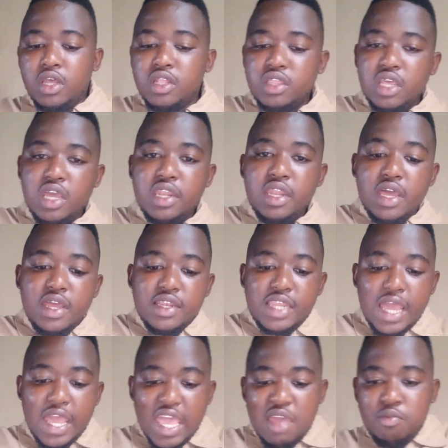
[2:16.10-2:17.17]
then
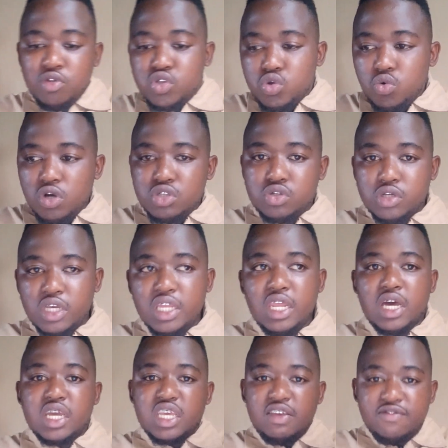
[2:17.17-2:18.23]
they're able to work
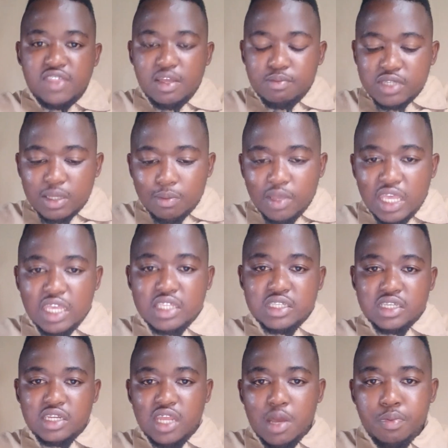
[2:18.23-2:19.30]
together. Give them some aids
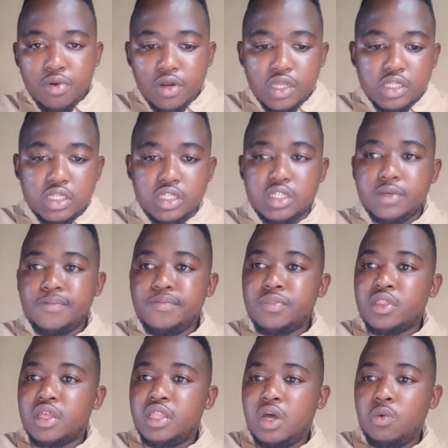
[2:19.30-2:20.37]
and apparatuses.
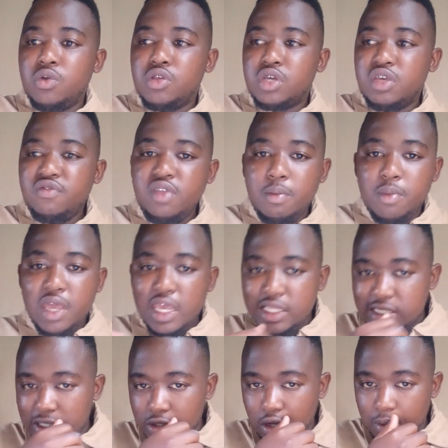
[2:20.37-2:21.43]
Now, when you give them aids
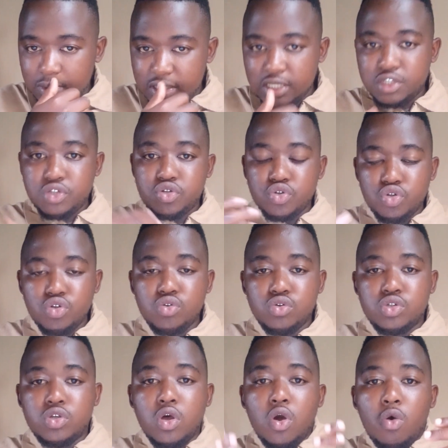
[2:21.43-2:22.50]
and objects to
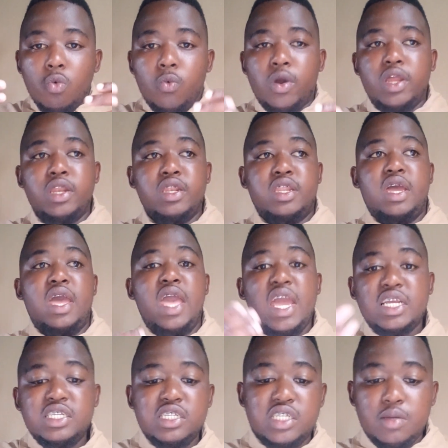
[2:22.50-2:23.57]
use when they're
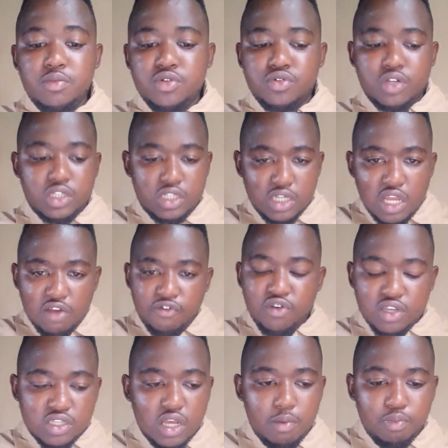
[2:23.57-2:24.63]
actually demonstrating, like for
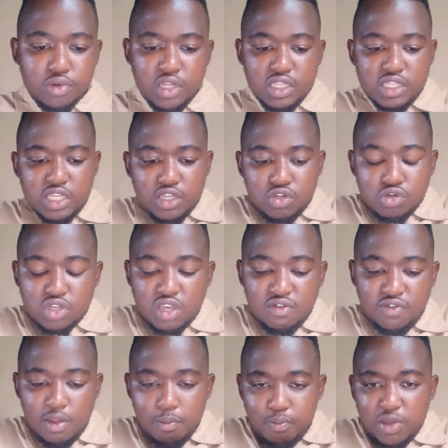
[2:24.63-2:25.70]
example, let's say you give
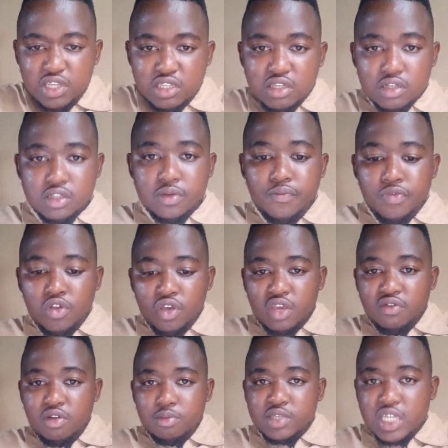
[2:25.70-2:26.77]
them pencils, give
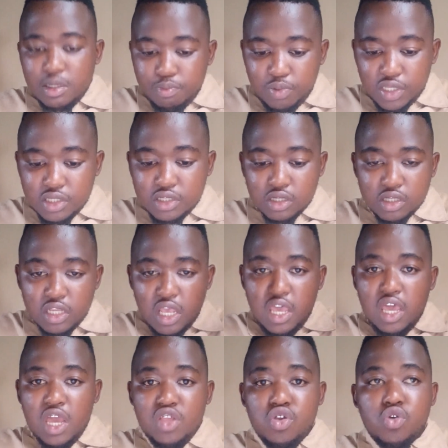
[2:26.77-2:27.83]
them 10 pencils,
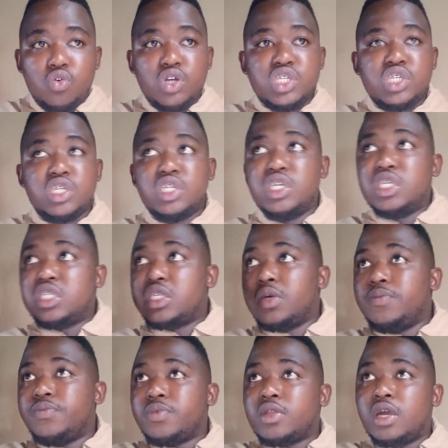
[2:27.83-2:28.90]
and your question is
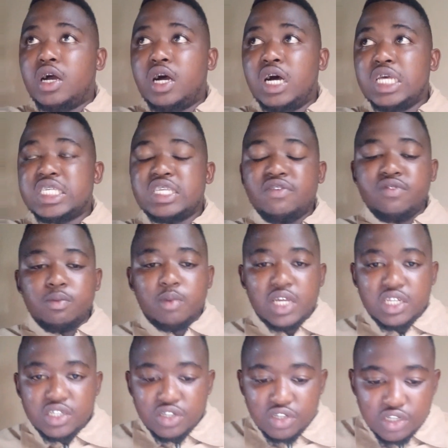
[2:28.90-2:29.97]
7
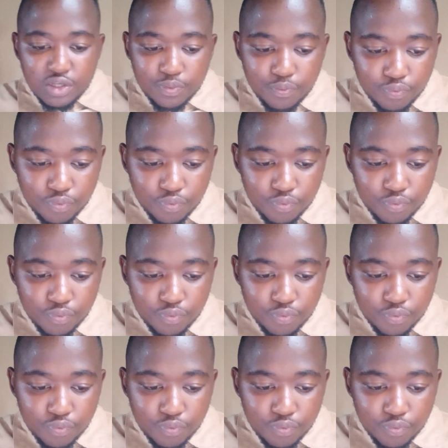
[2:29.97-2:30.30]
minus 3.